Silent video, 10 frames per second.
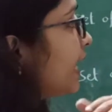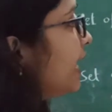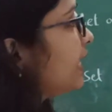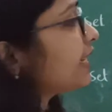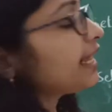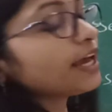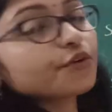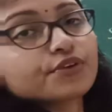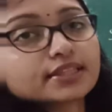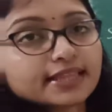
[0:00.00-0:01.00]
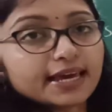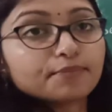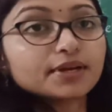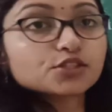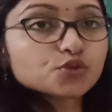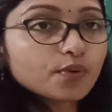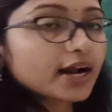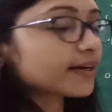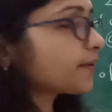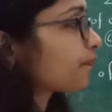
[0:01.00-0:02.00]
Ending with A means
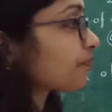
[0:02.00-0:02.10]
what?